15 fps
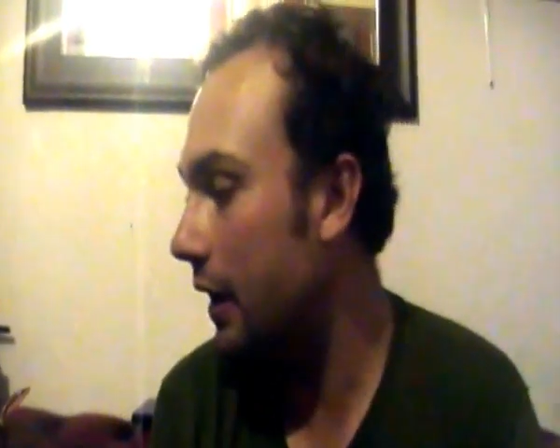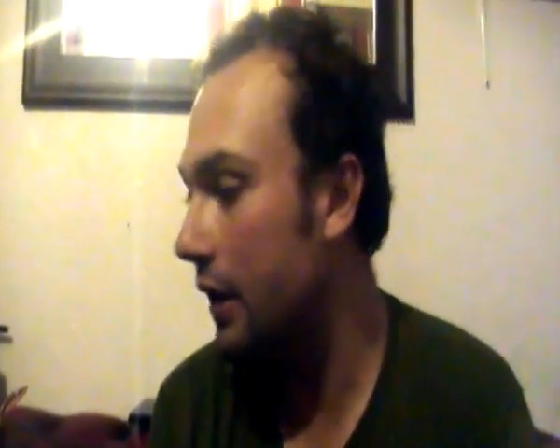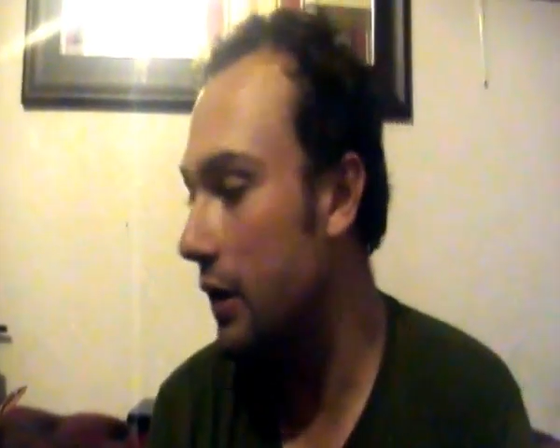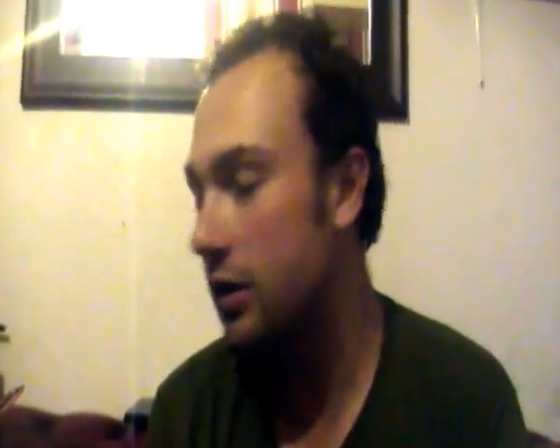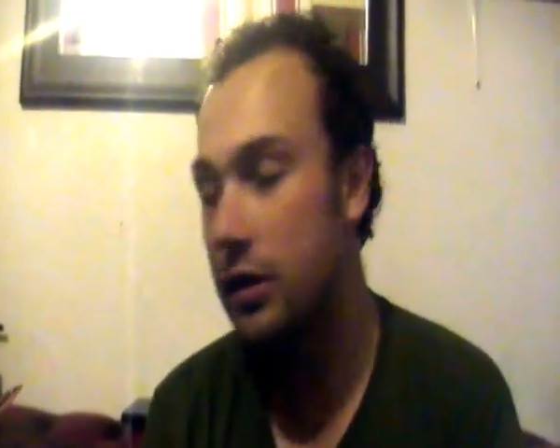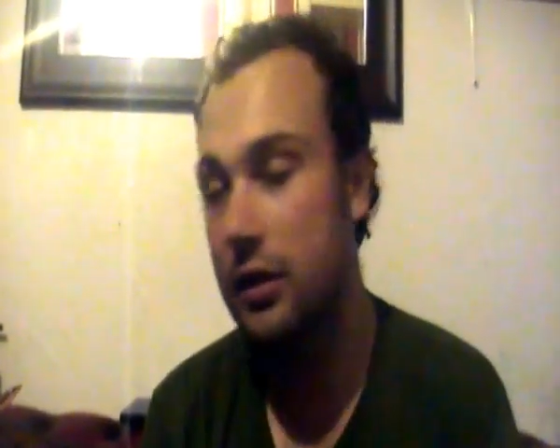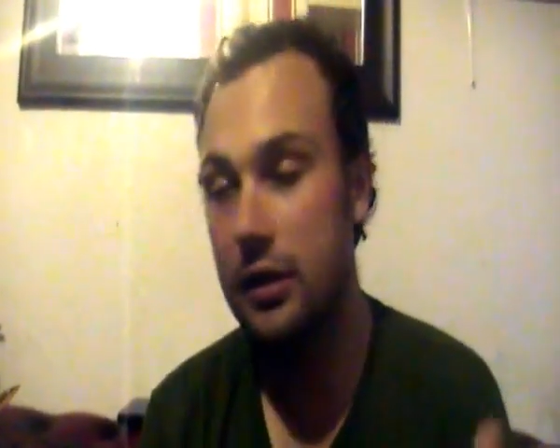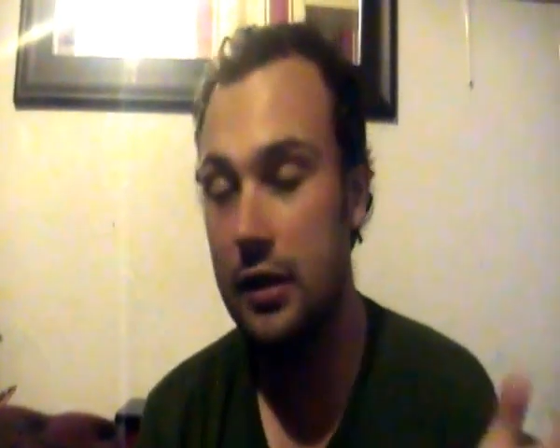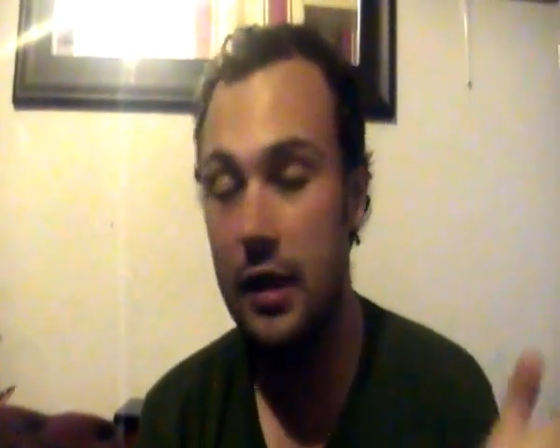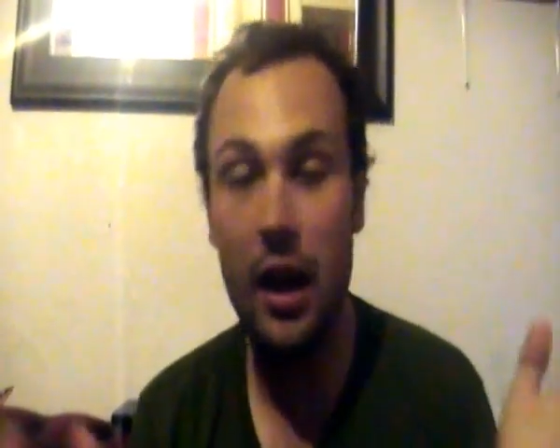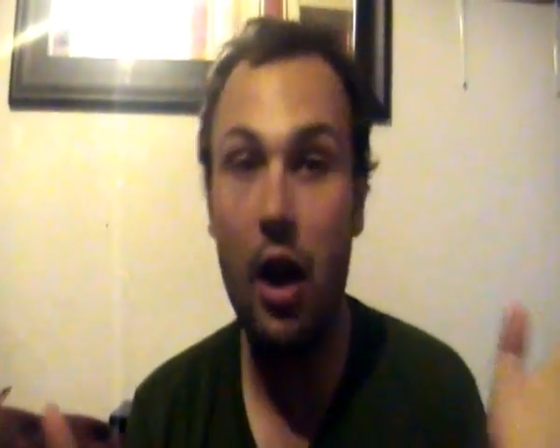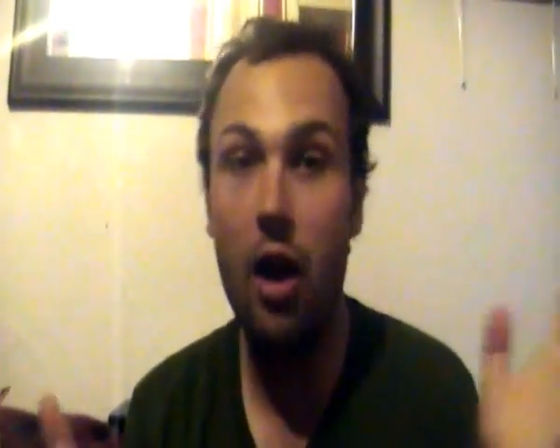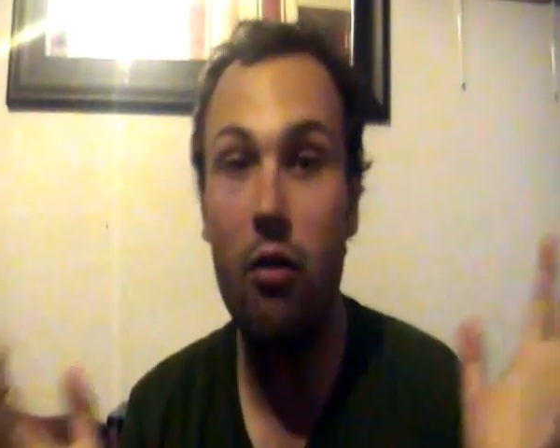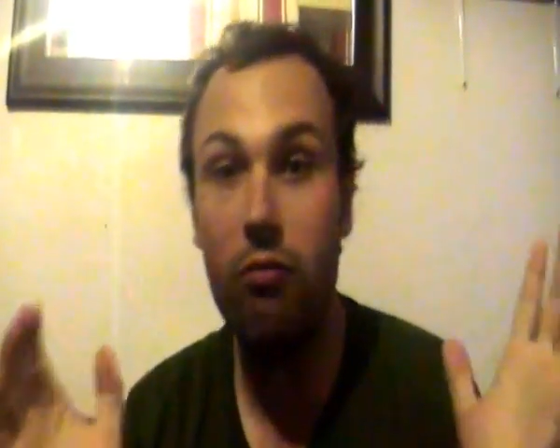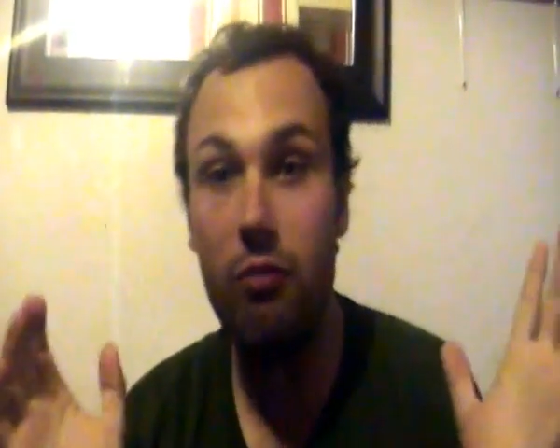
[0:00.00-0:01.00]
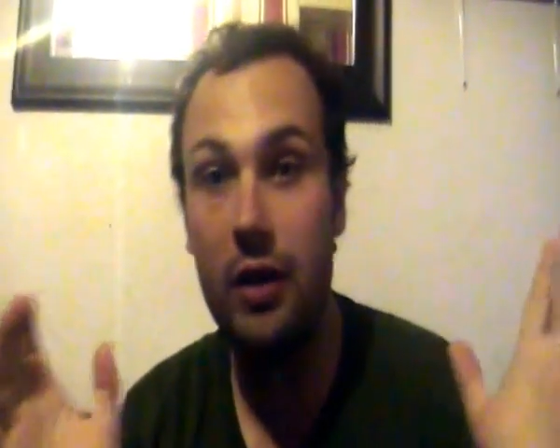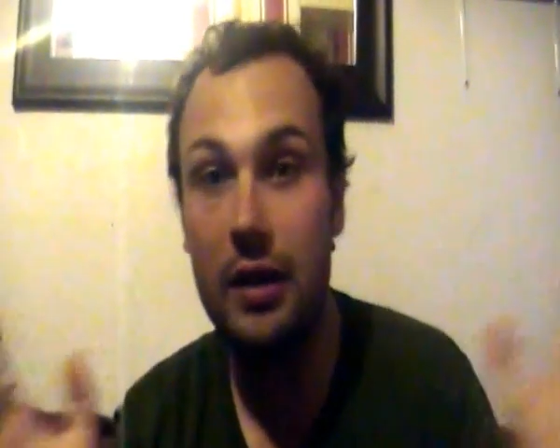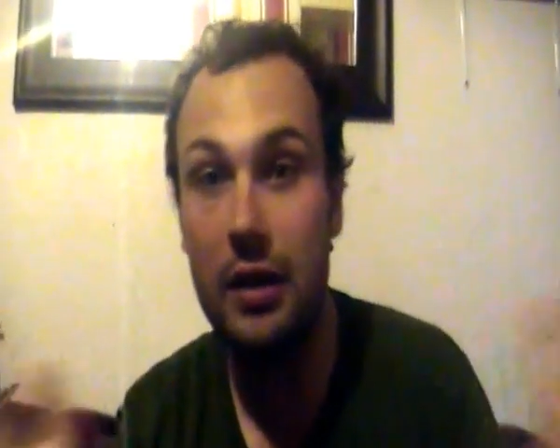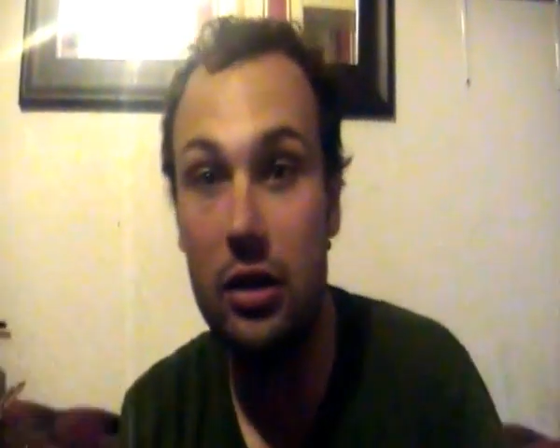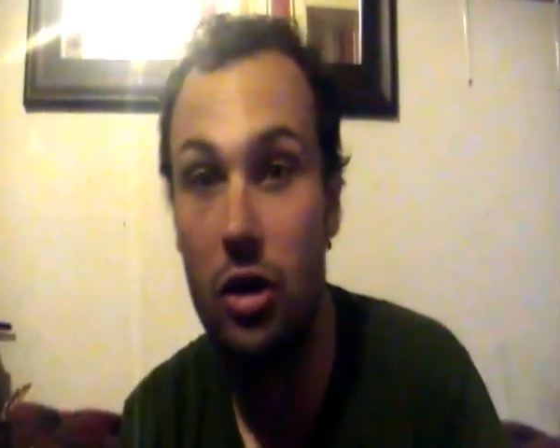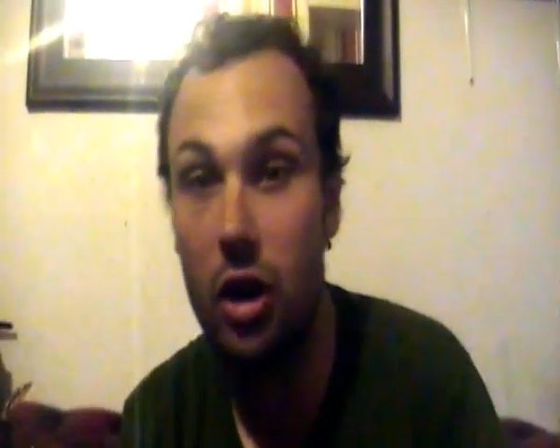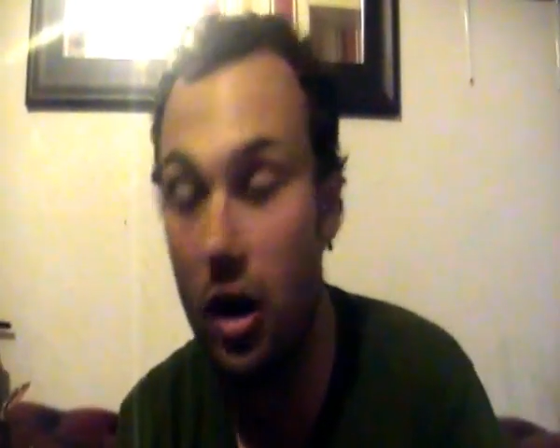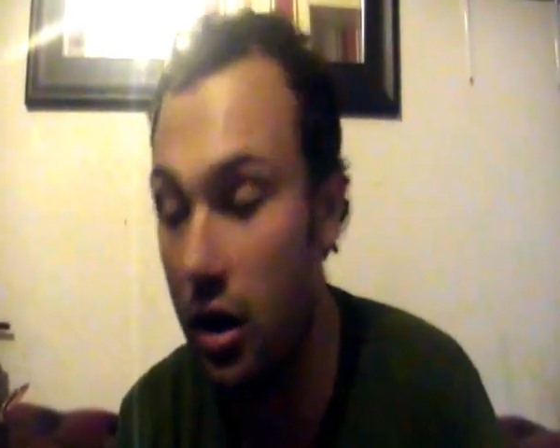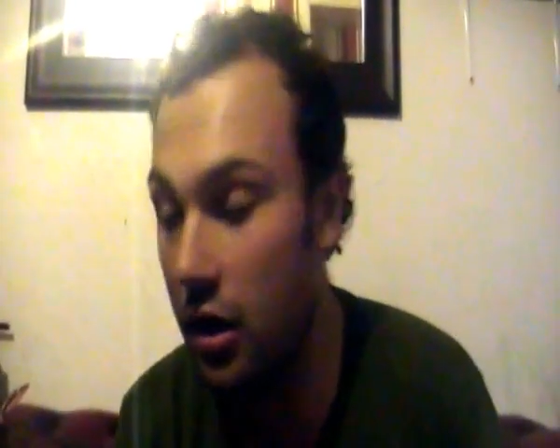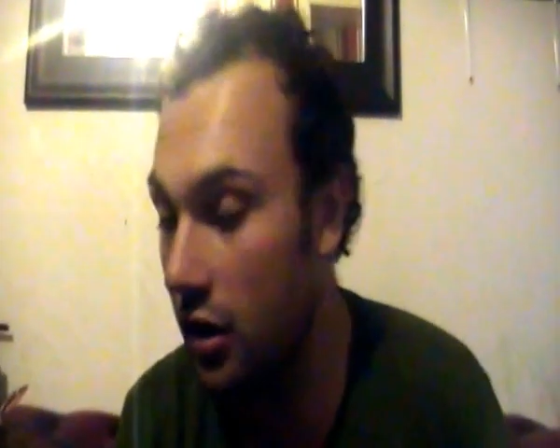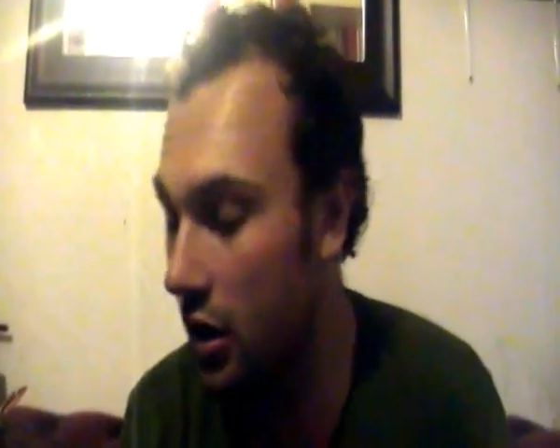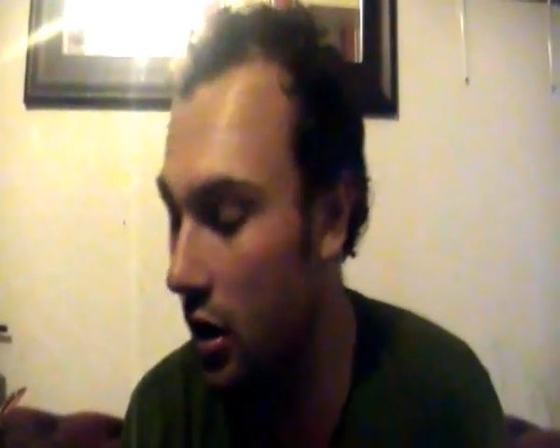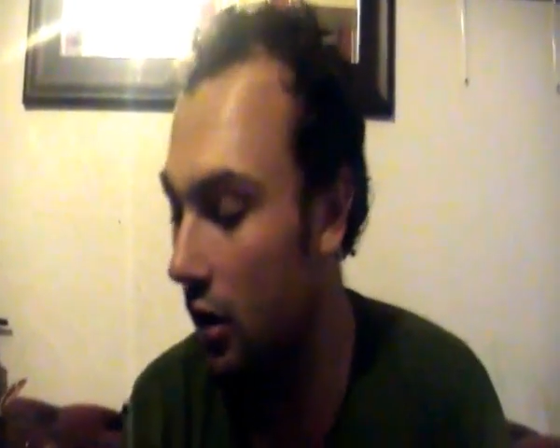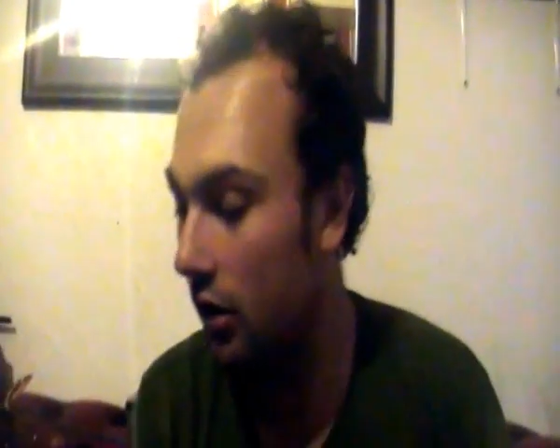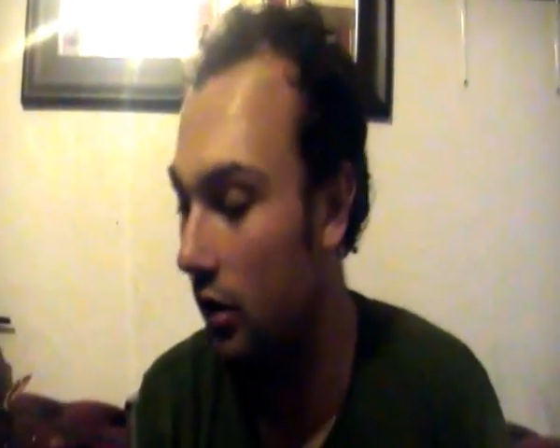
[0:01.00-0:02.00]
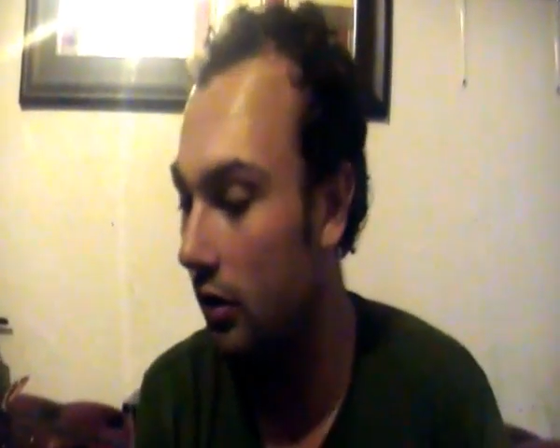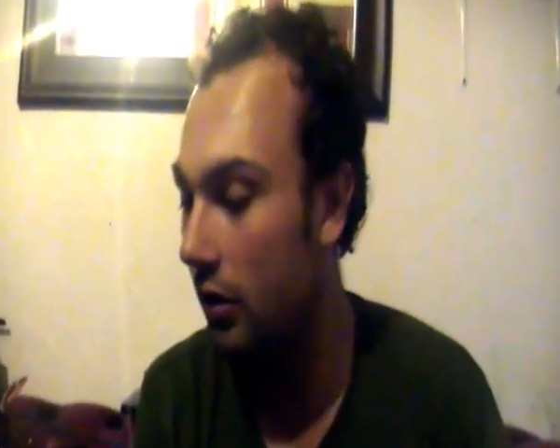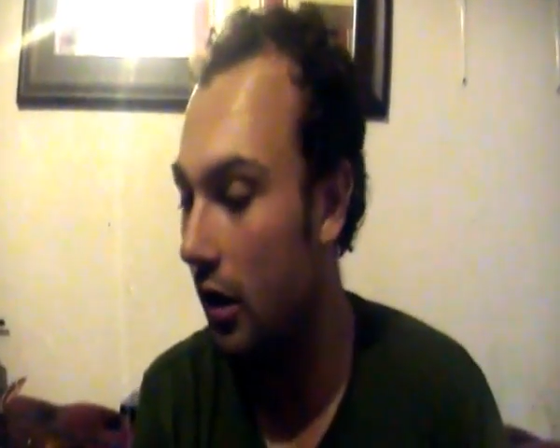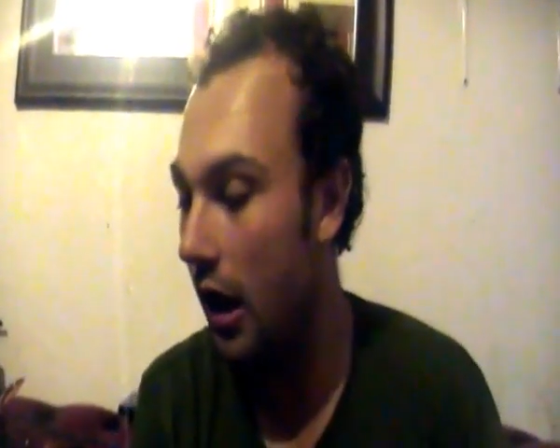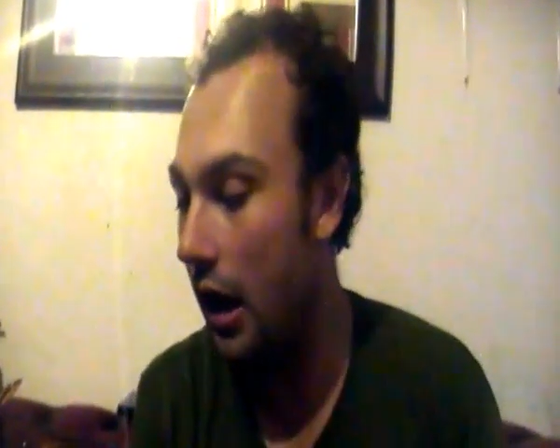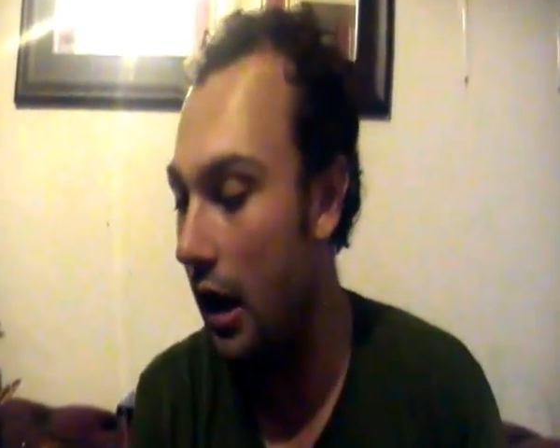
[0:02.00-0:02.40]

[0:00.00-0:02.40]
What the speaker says: let's get on with the toy hut.